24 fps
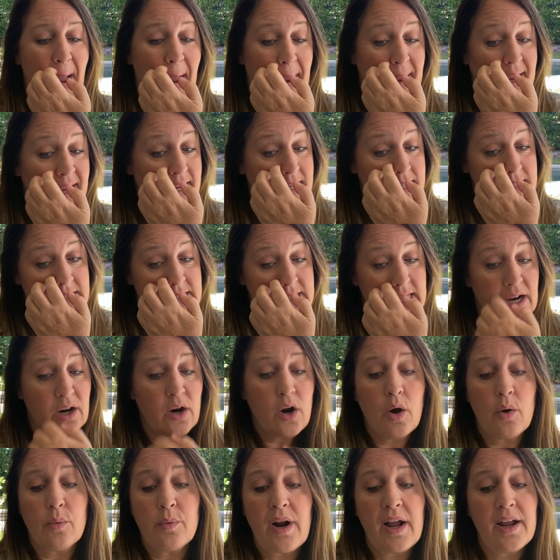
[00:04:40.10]
"He's there
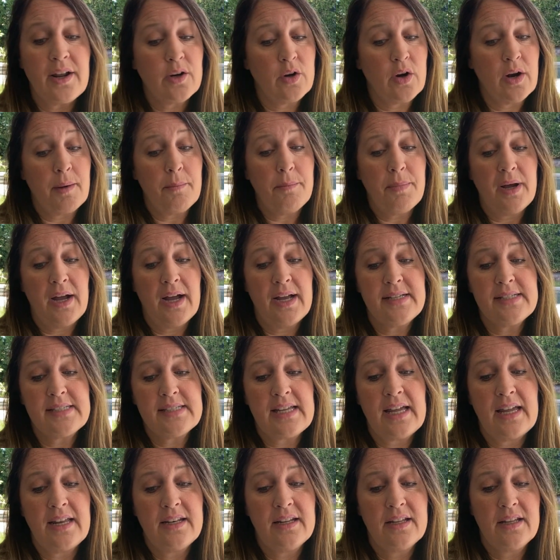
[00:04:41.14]
all right, Grandpa," I
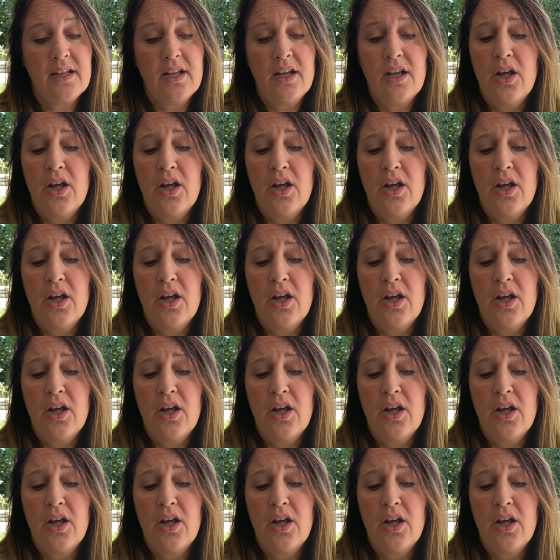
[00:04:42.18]
said.